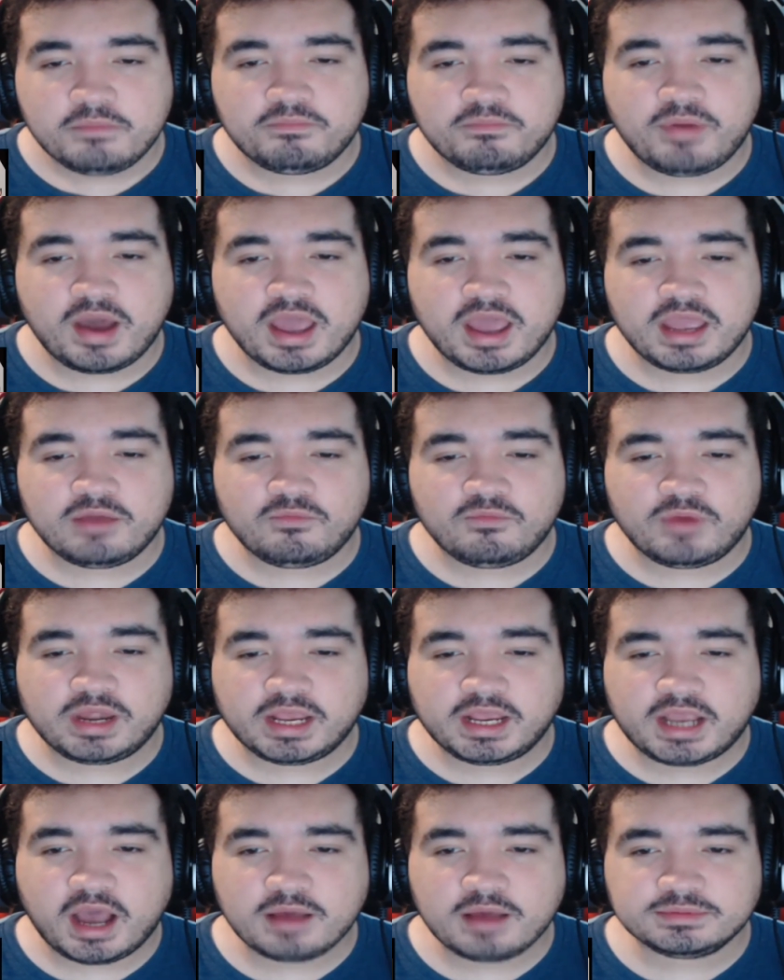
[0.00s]
But when
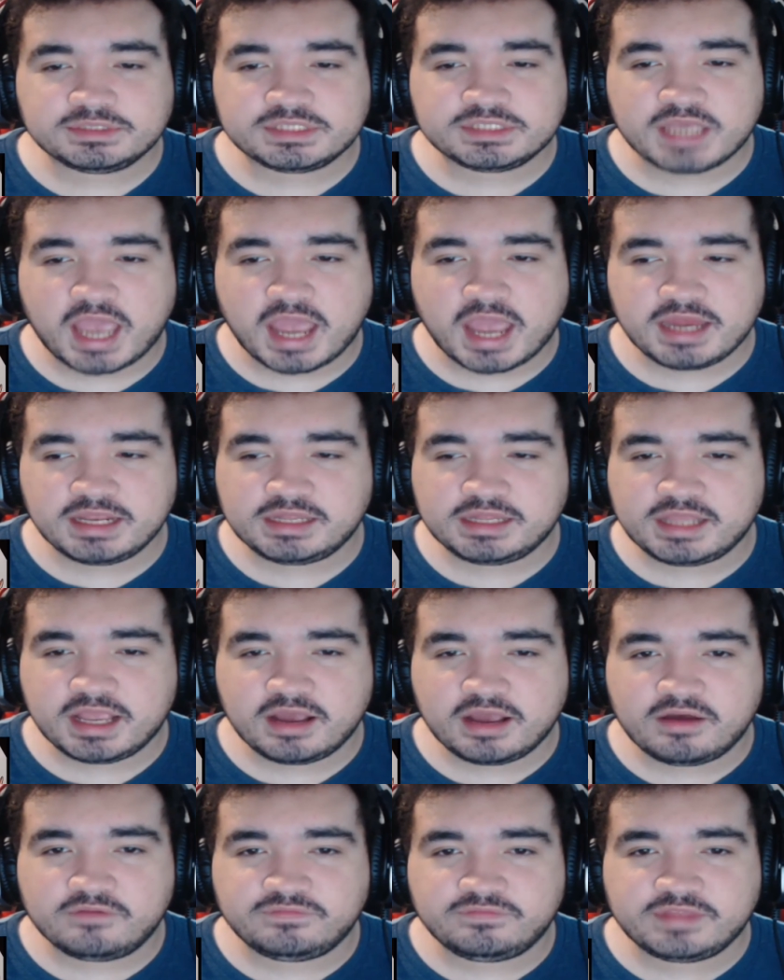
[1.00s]
it comes to anything
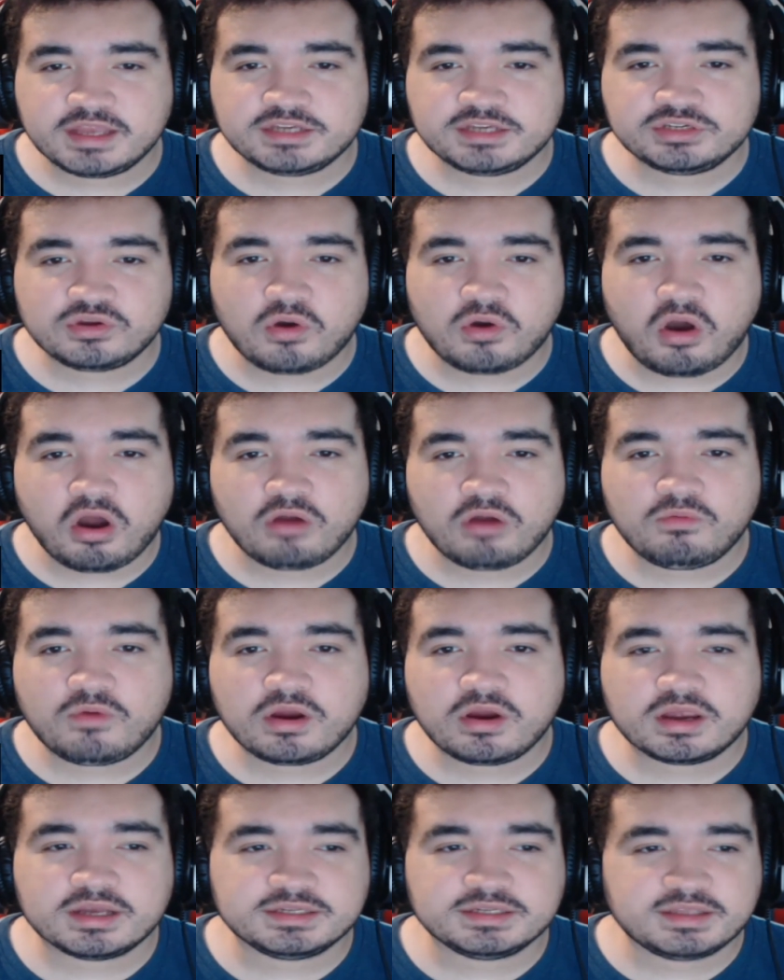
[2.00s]
of digital
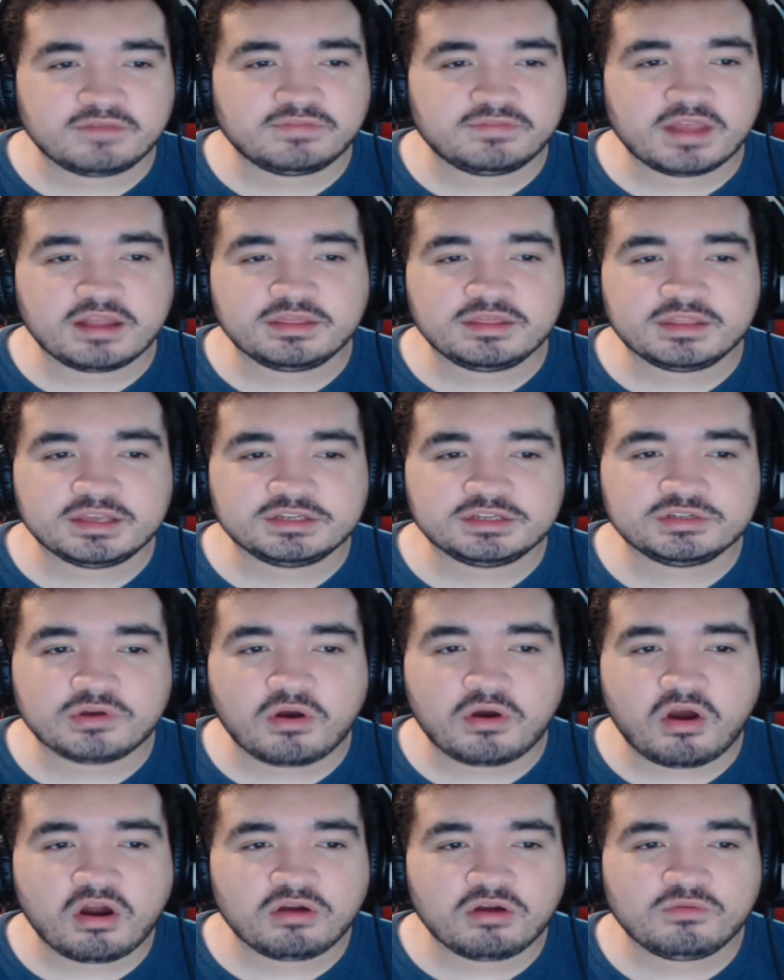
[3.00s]
artwork, because they've done
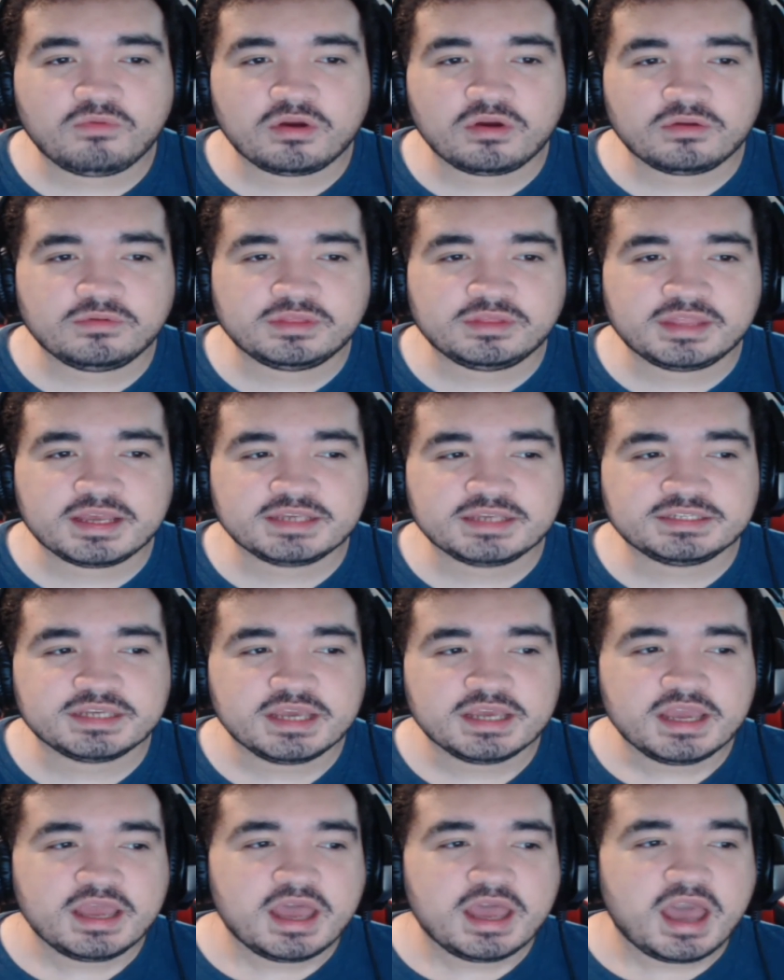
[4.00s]
digital artwork with this,
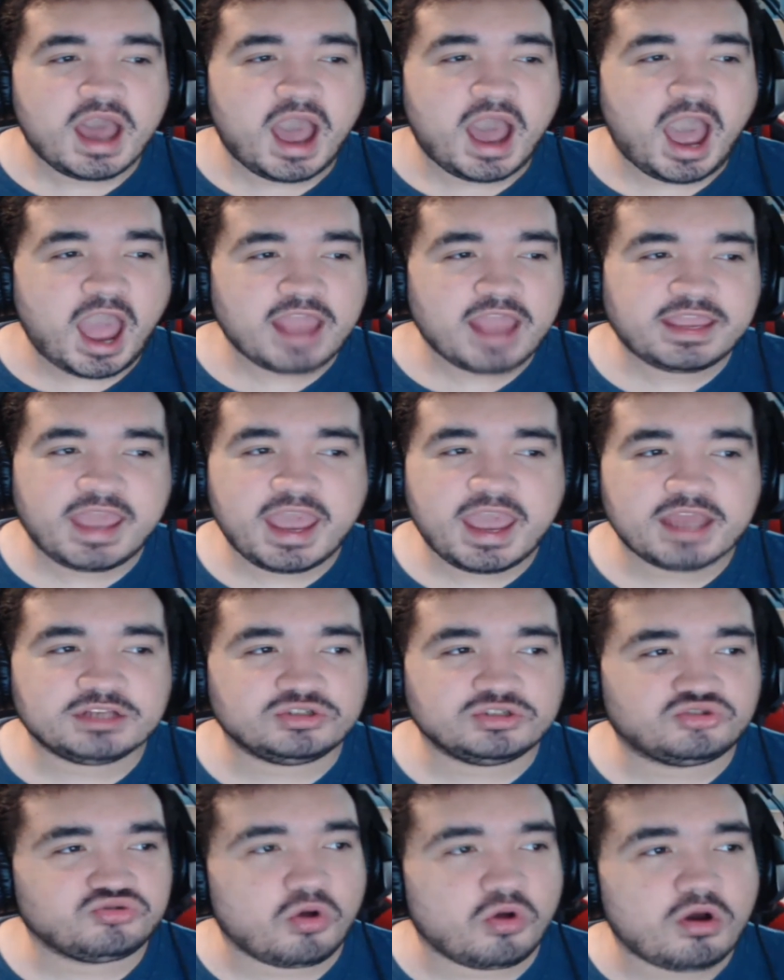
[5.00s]
I can't
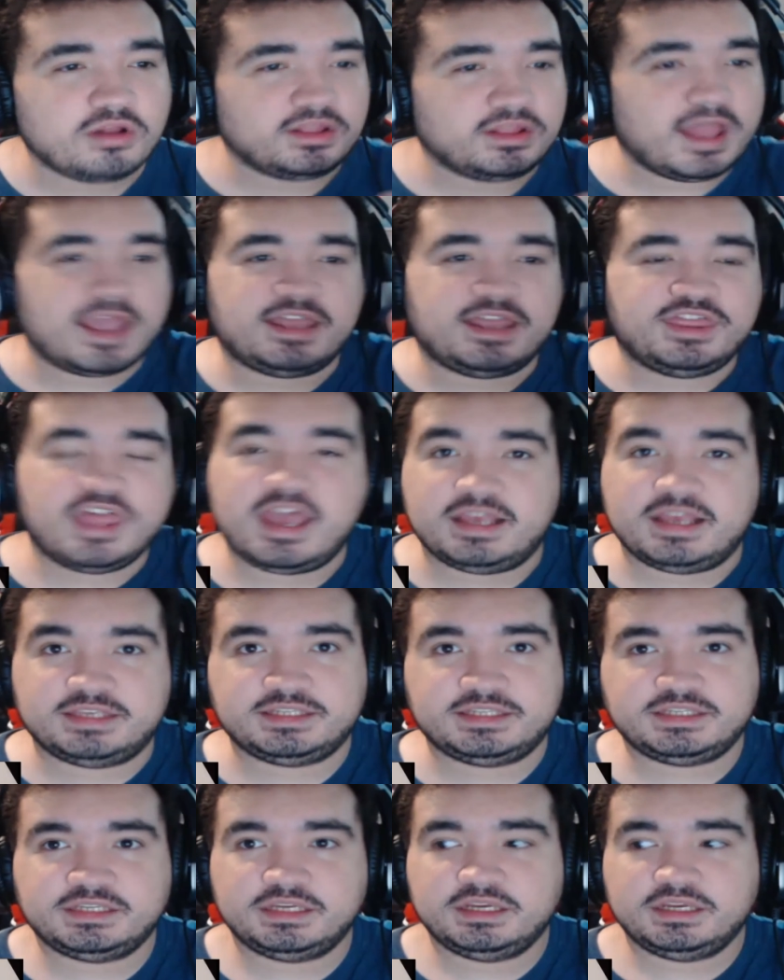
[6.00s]
draw like
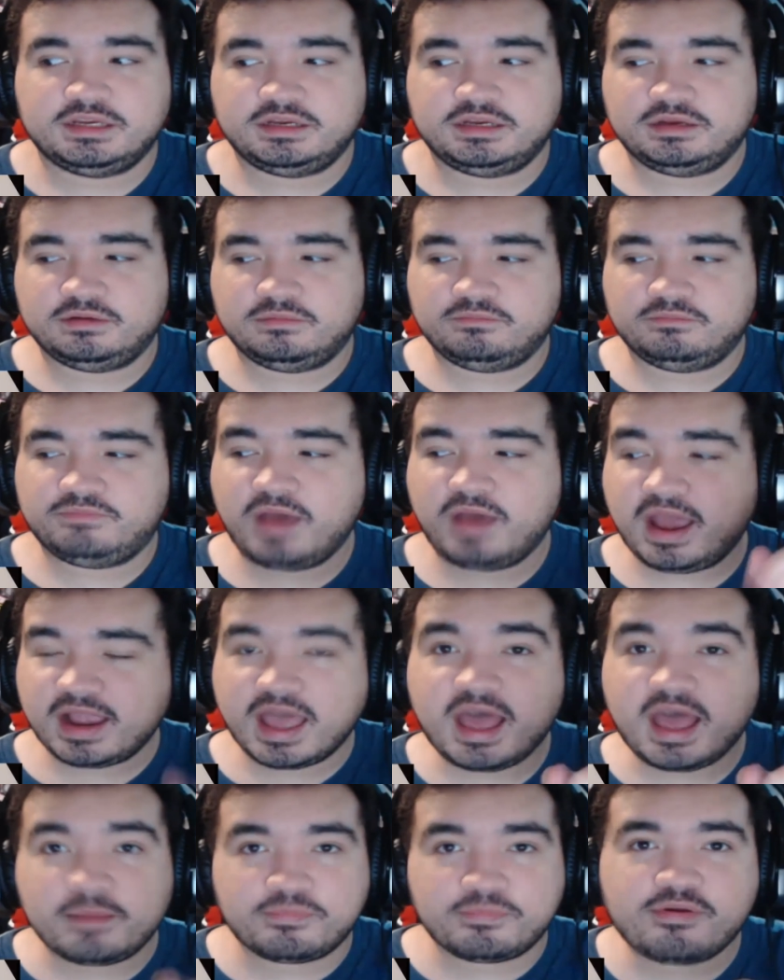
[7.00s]
this. But I
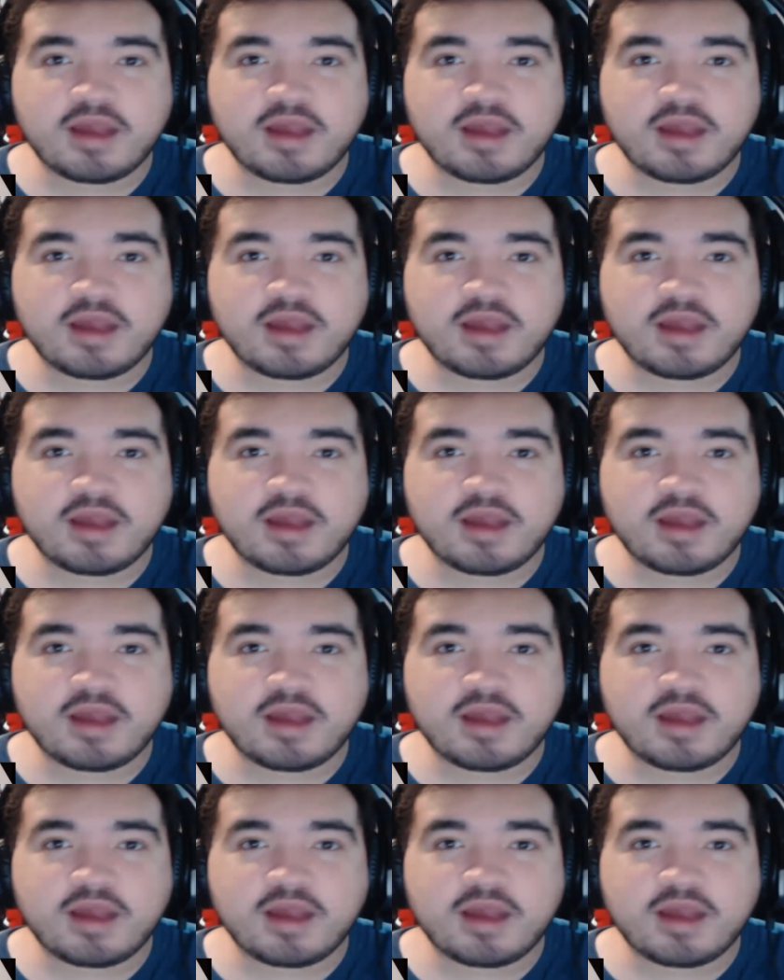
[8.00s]
gotta